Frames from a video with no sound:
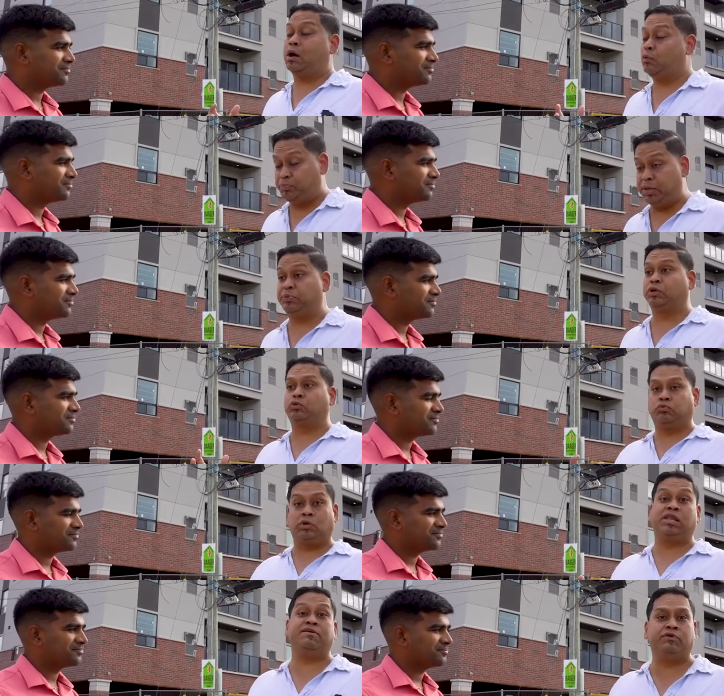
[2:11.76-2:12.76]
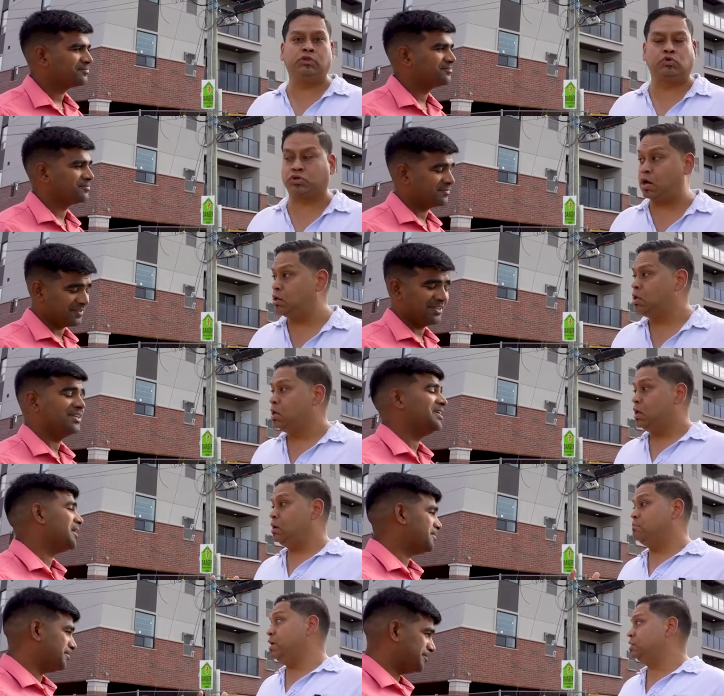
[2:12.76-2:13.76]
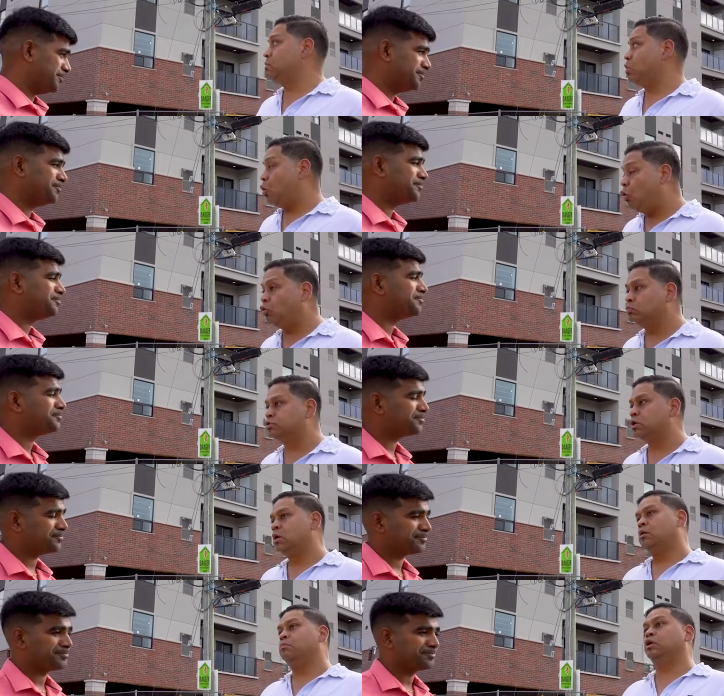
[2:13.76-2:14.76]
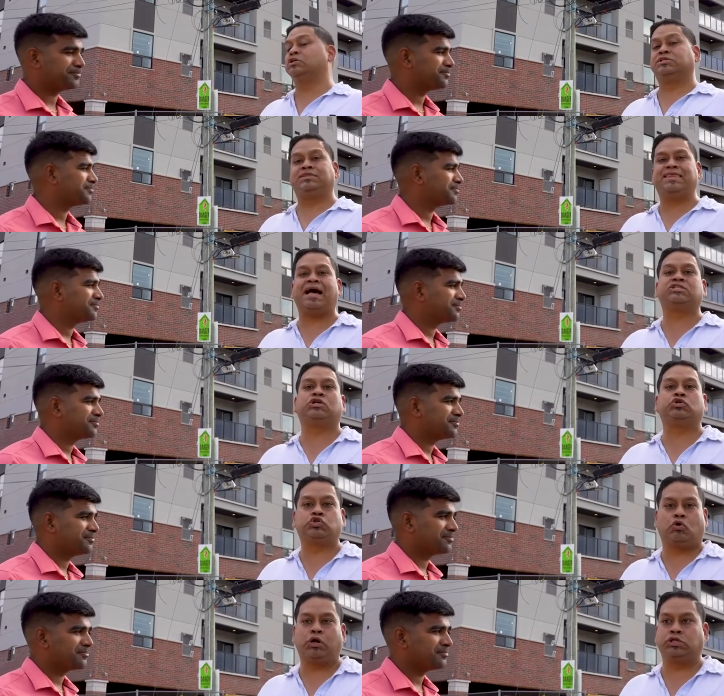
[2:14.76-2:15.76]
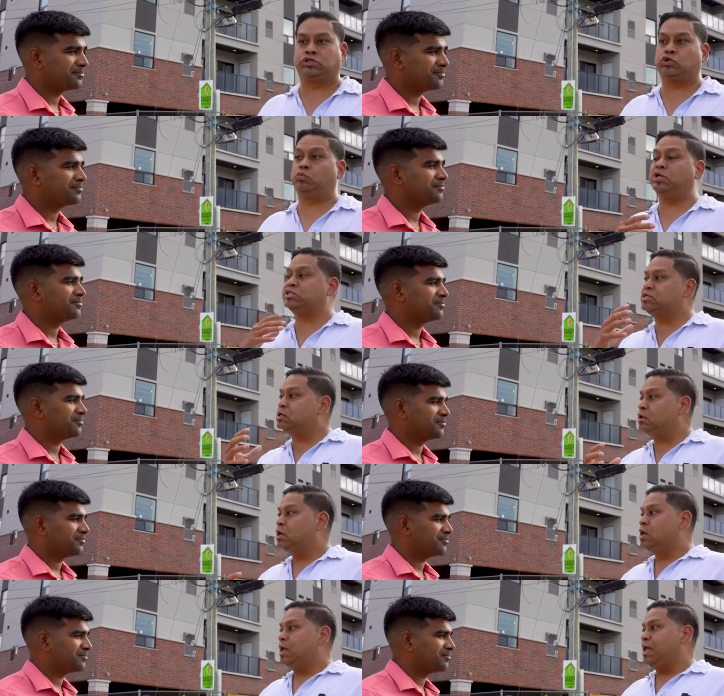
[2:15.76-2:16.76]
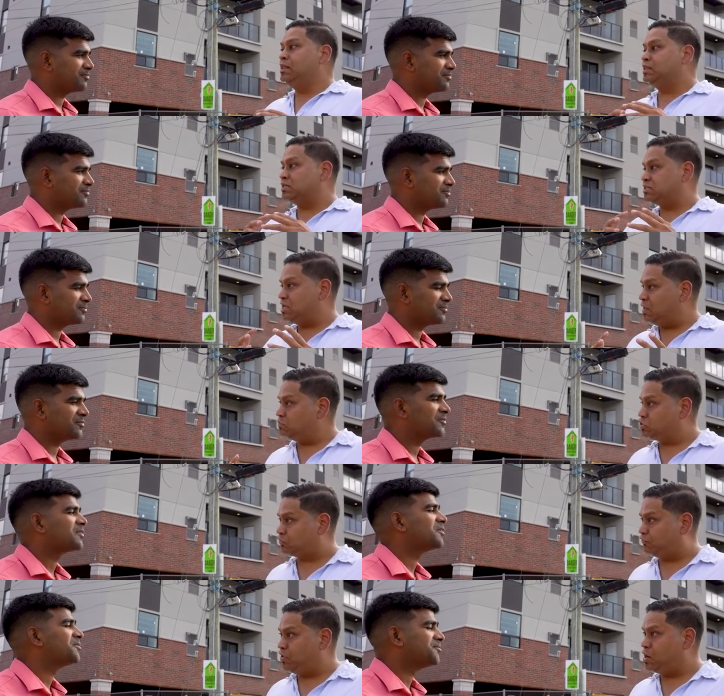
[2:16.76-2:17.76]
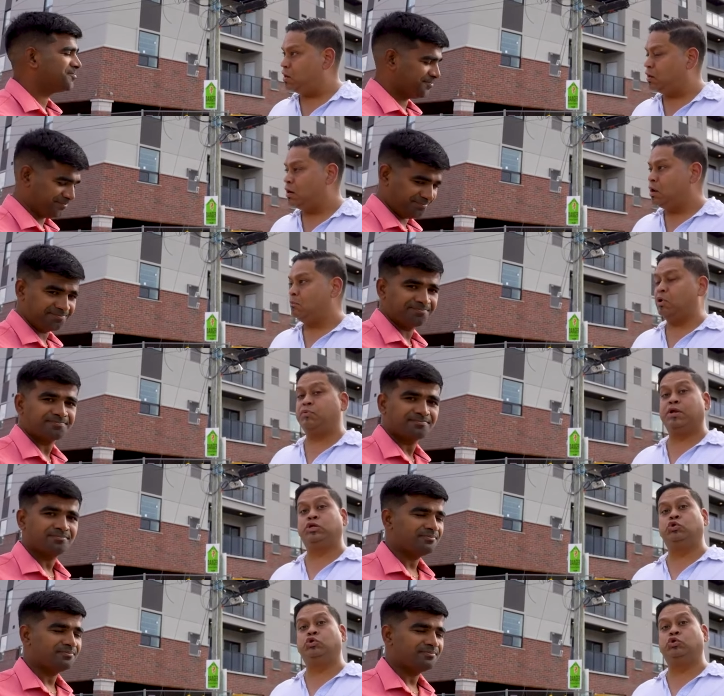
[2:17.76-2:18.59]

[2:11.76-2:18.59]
Speaker 1: our uh, people to live in those, uh, yep. Uh, make them homes, because that's a shortage. So we're still in the same sphere, but we're